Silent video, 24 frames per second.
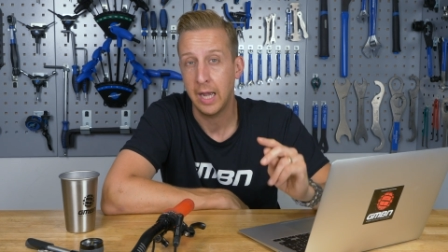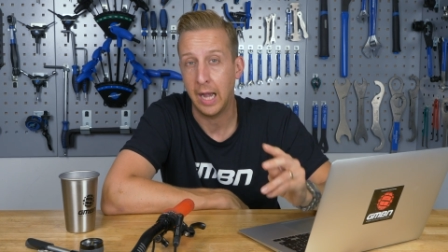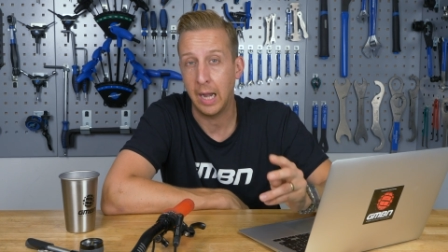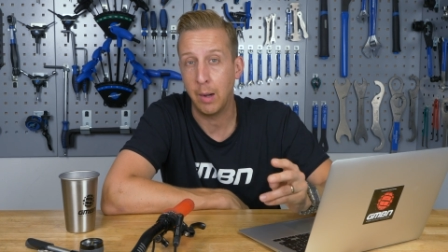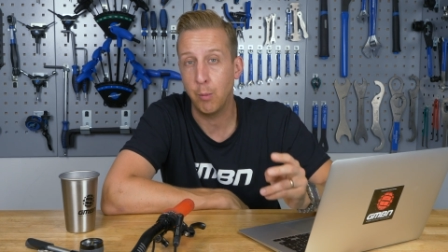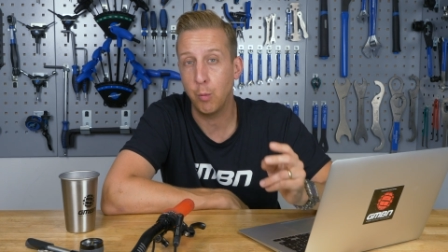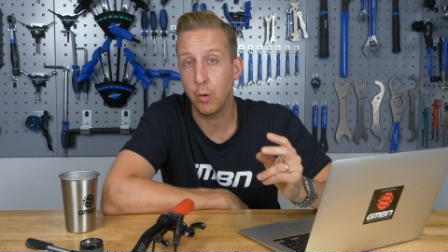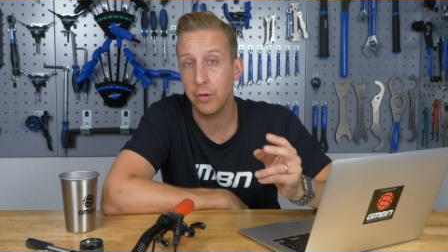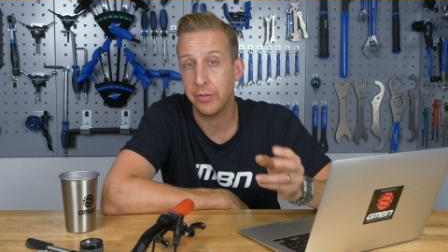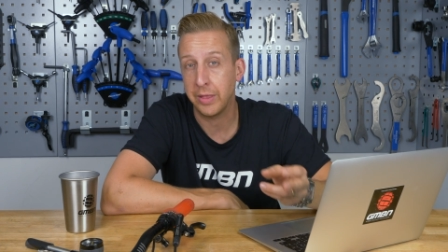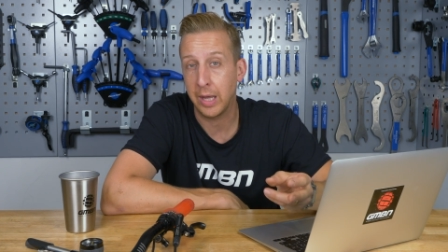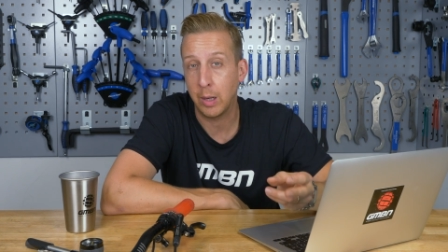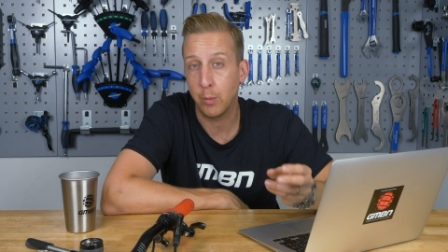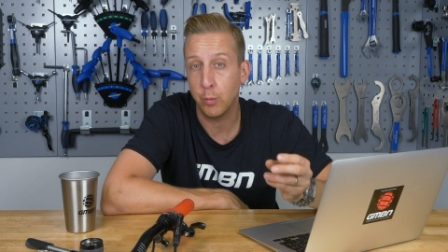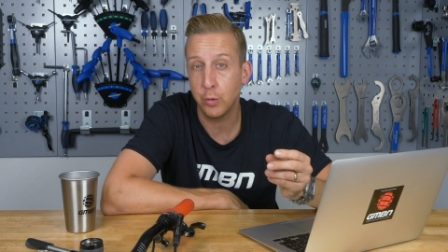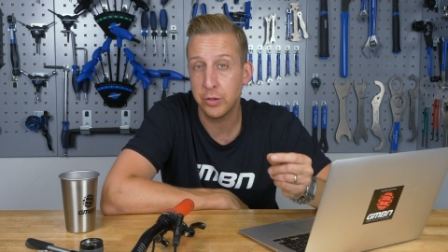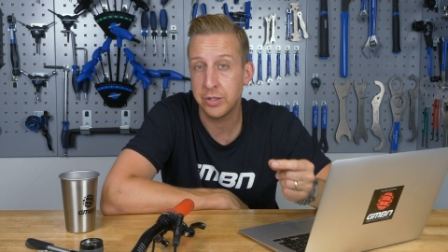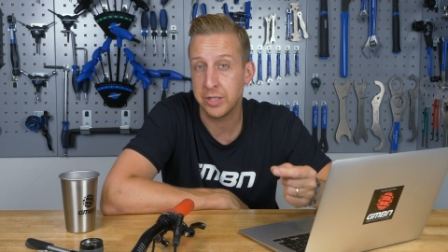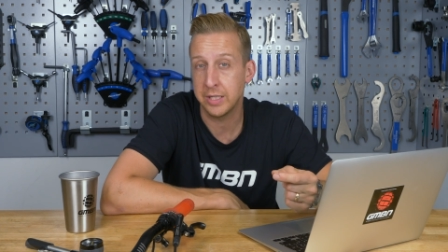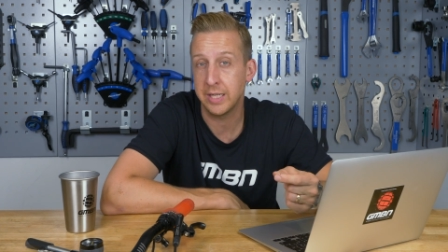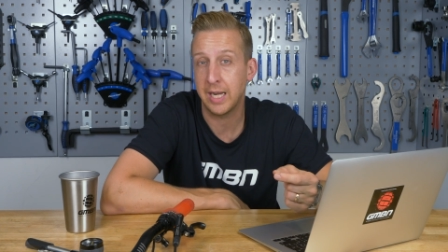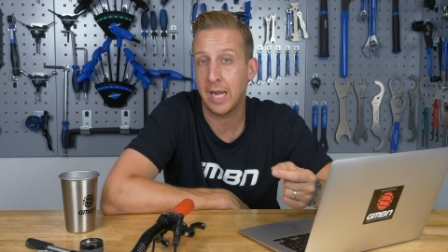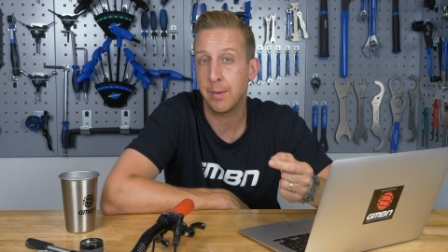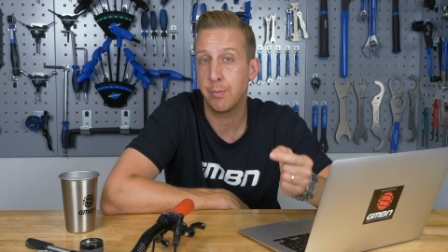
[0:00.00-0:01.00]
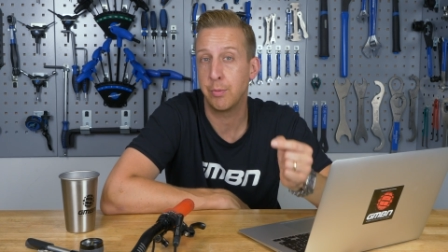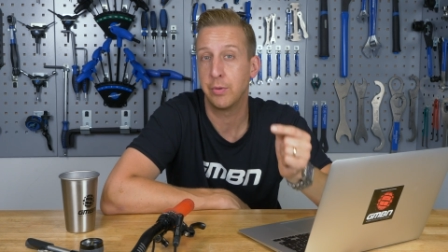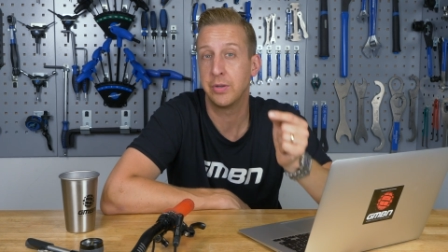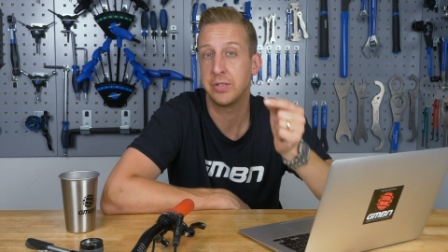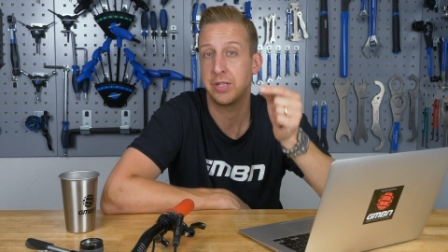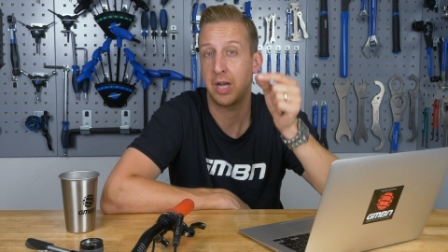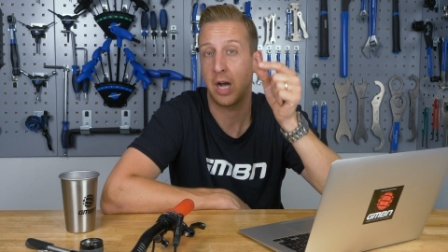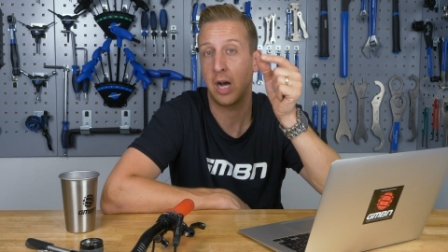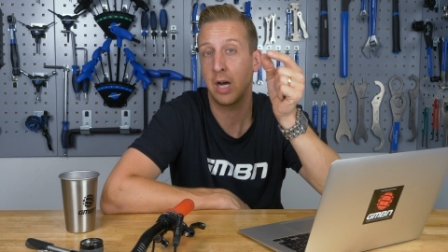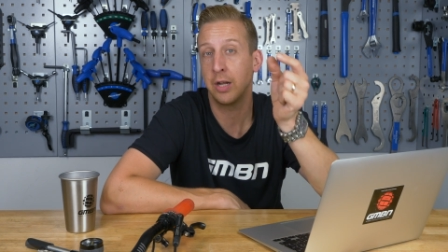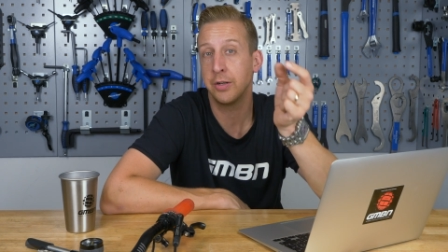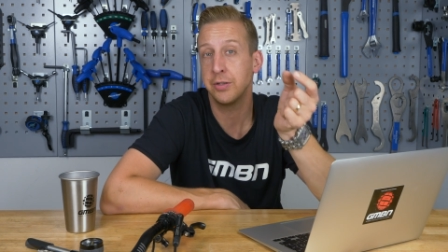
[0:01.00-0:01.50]
And what that would enable
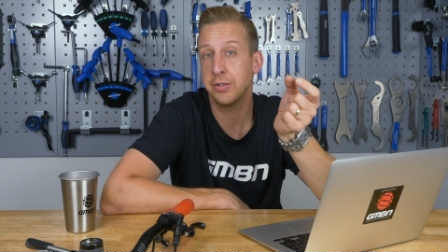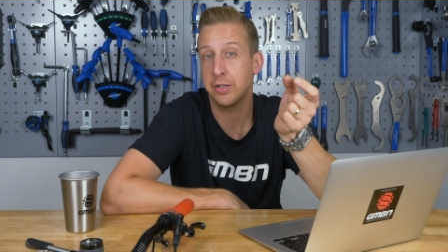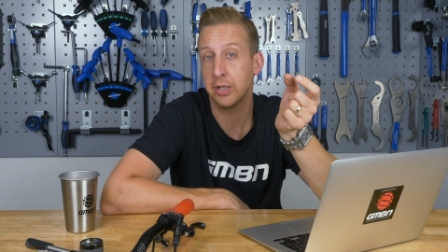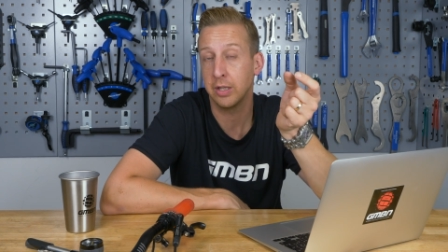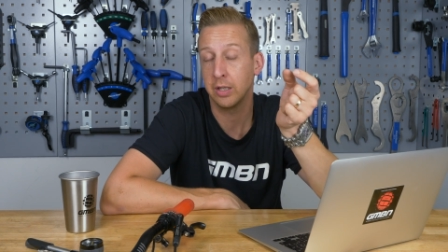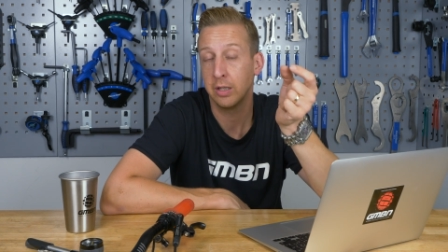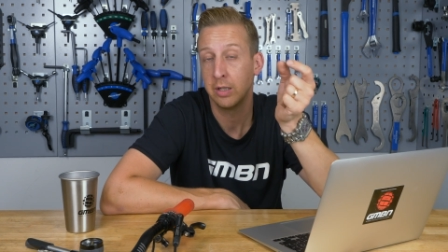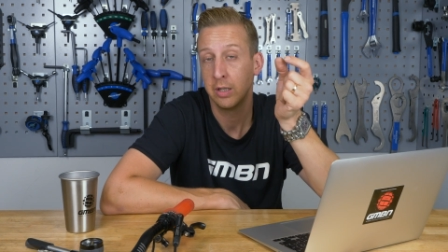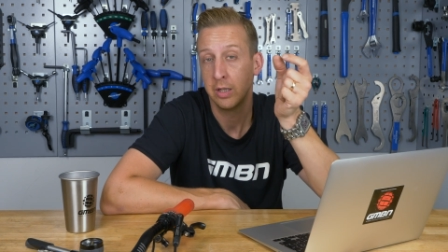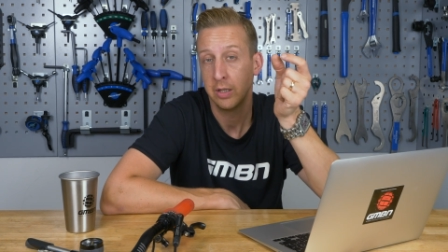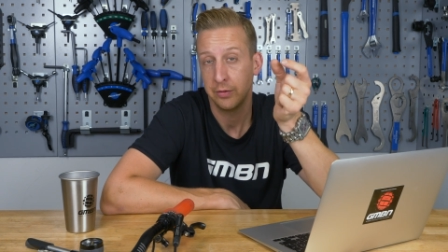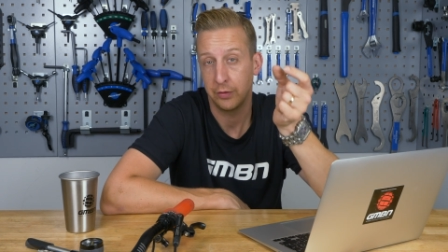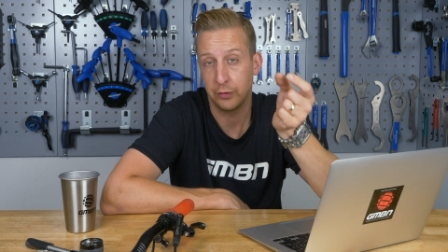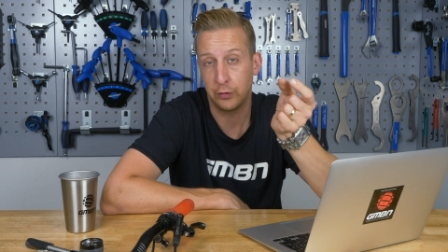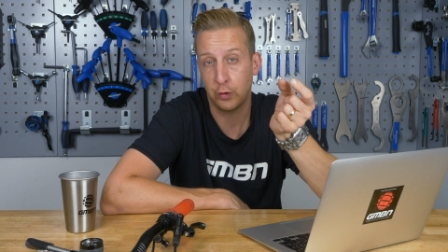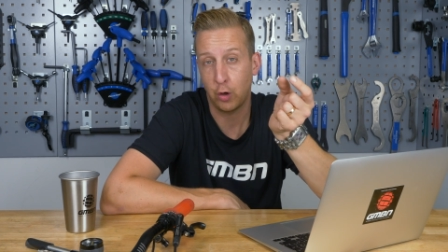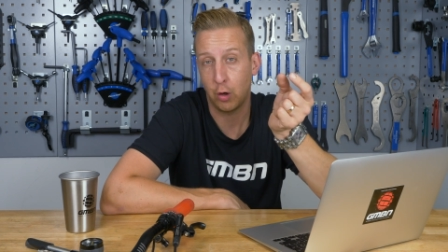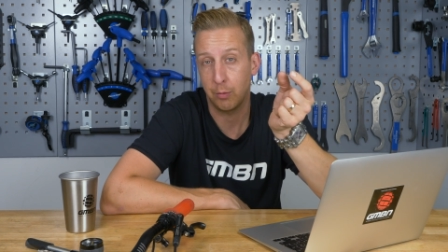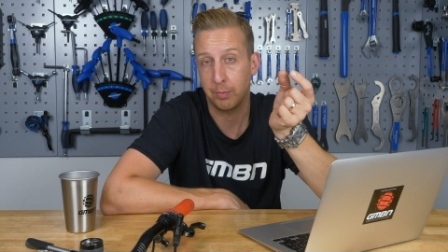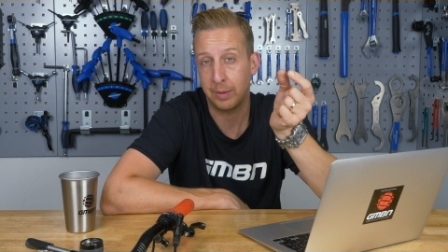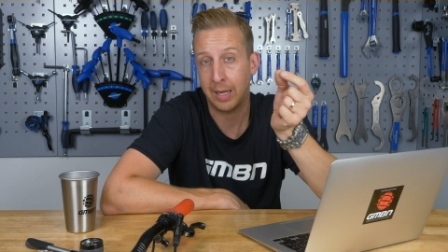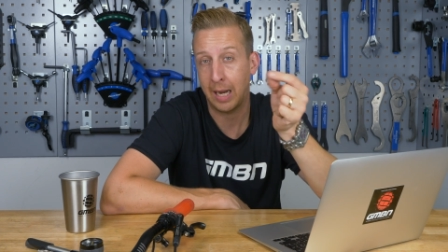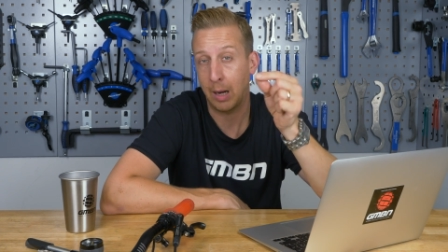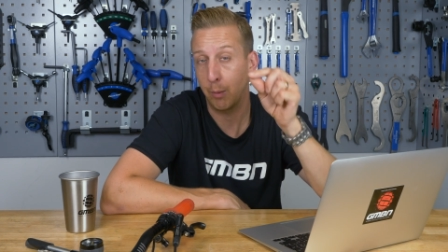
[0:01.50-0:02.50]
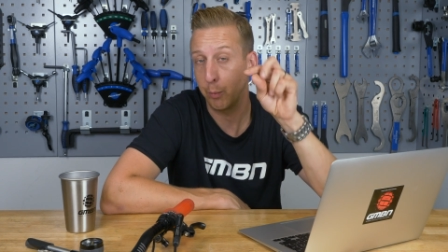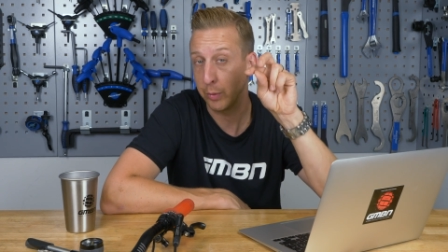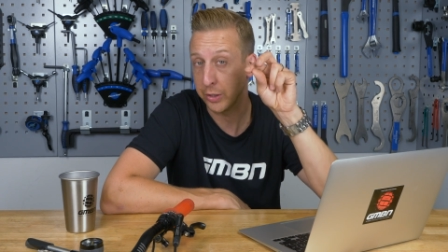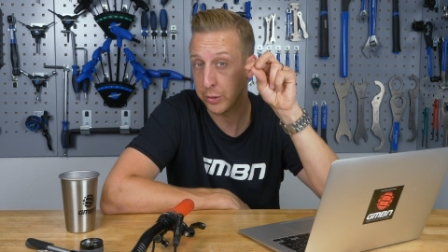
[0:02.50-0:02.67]
is under the top cap,